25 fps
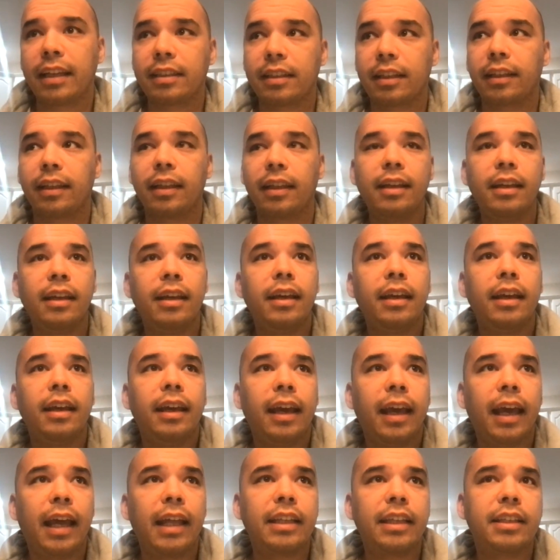Like,
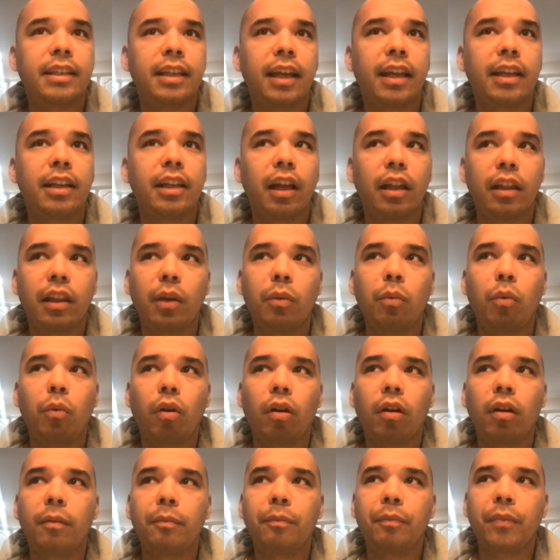they
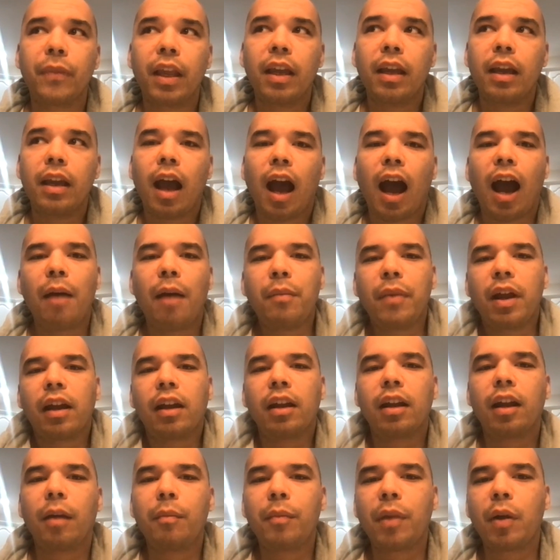were. I'm not
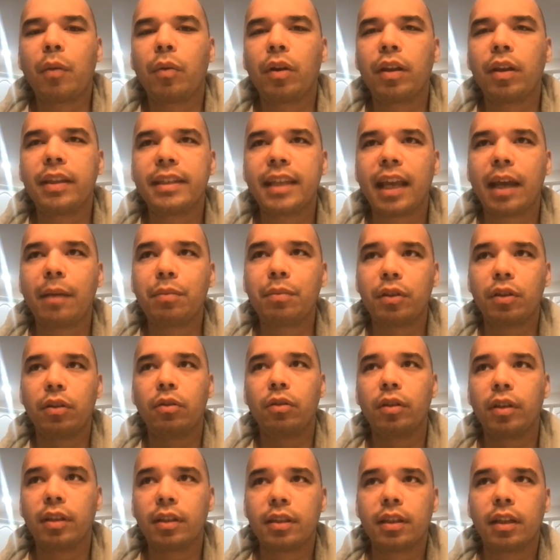one of these
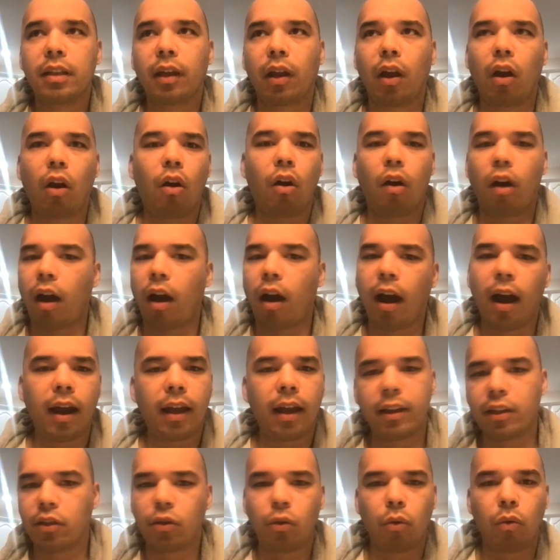absolutists that like, oh, I
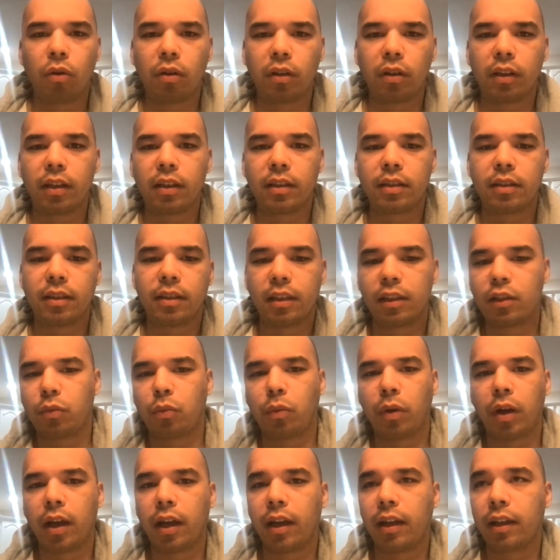score this
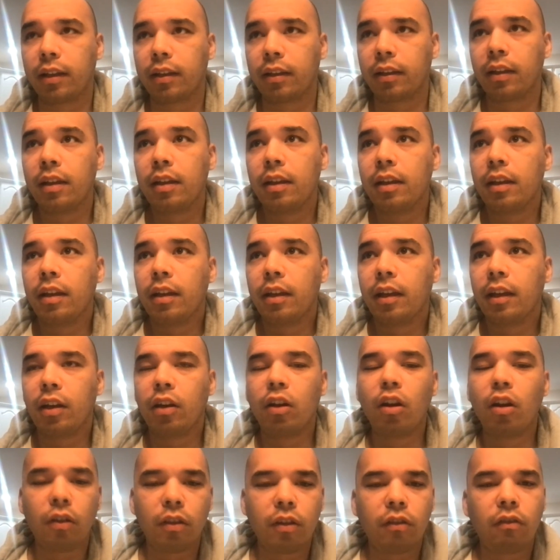way, and
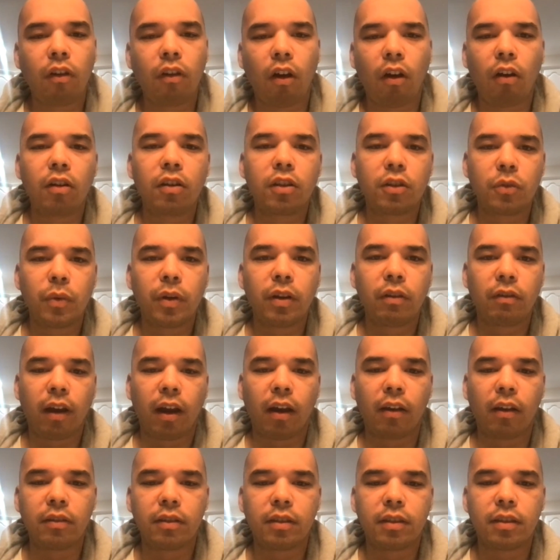no, there are swing
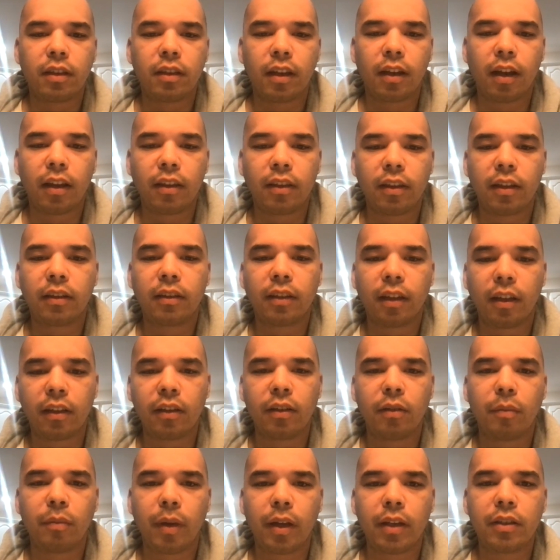rounds, and I think that
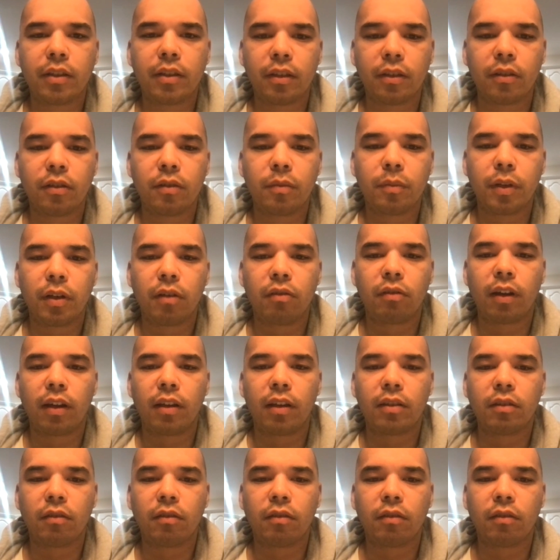you mentioned those middle rounds.